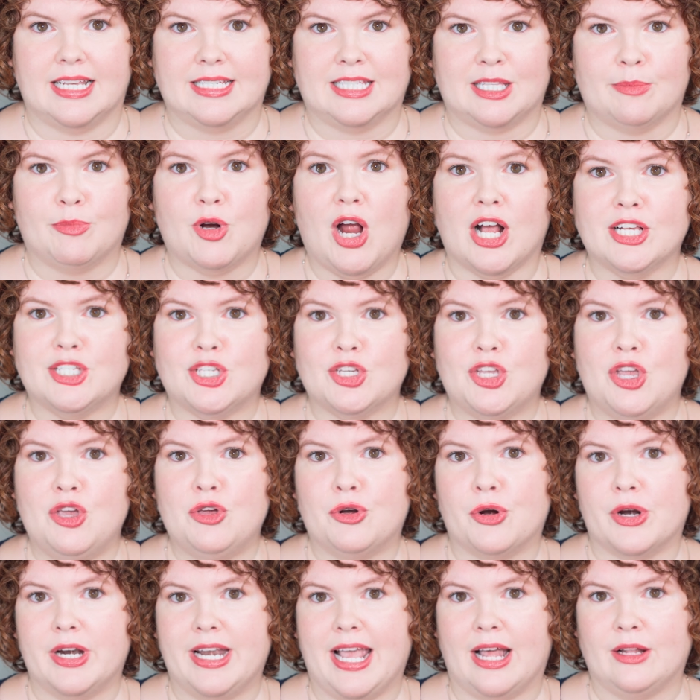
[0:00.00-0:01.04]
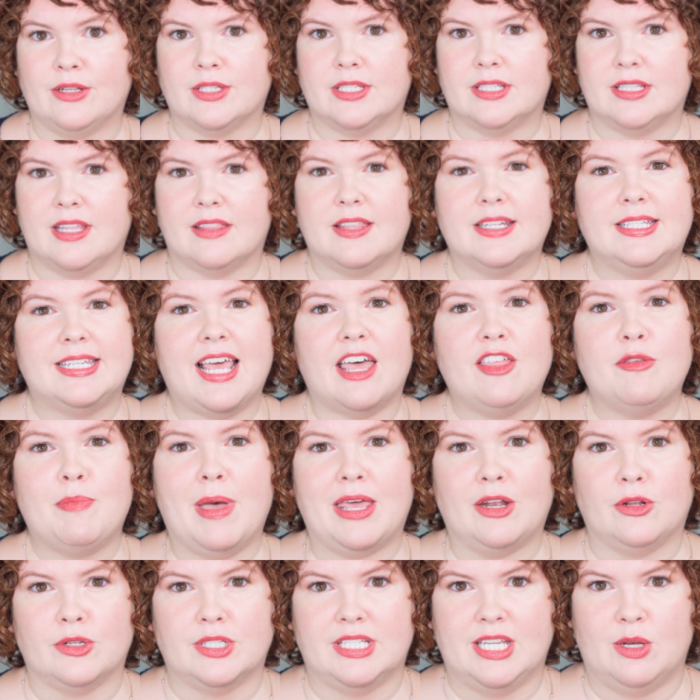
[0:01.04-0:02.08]
as the prosecutor announced that the death
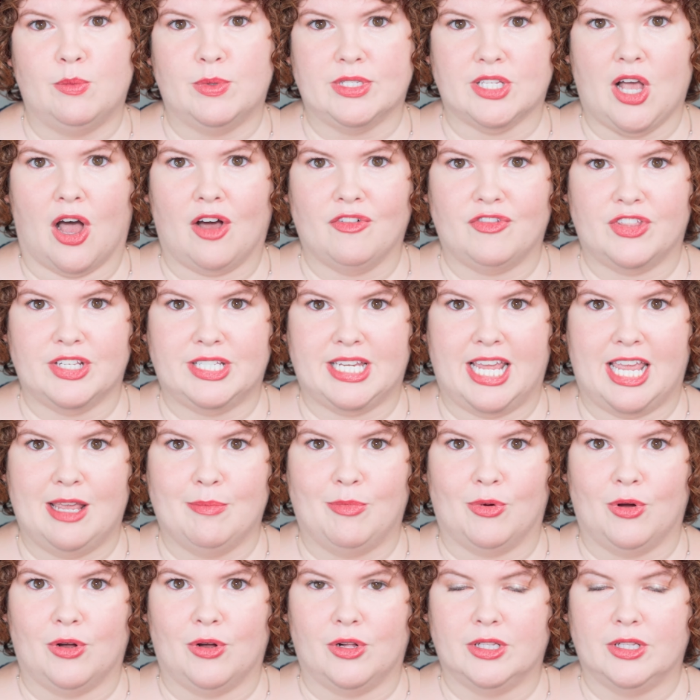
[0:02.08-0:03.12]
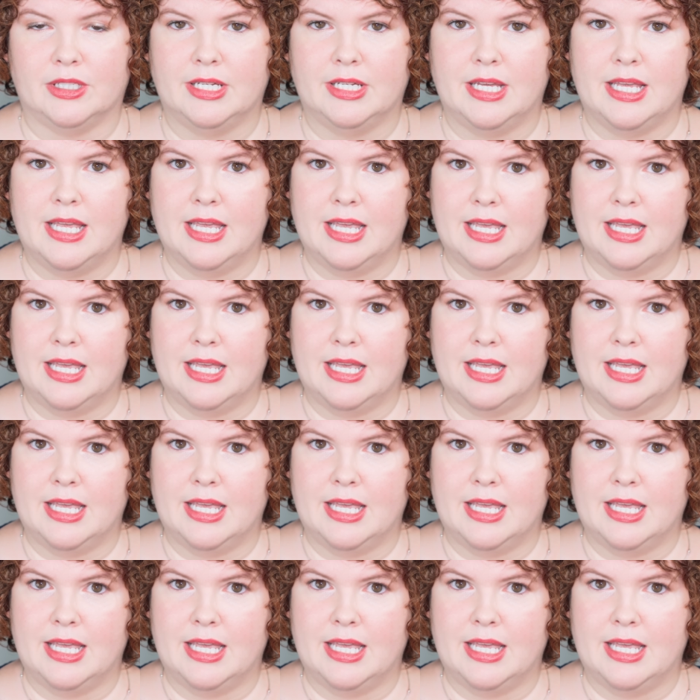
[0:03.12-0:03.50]
penalty was off the table.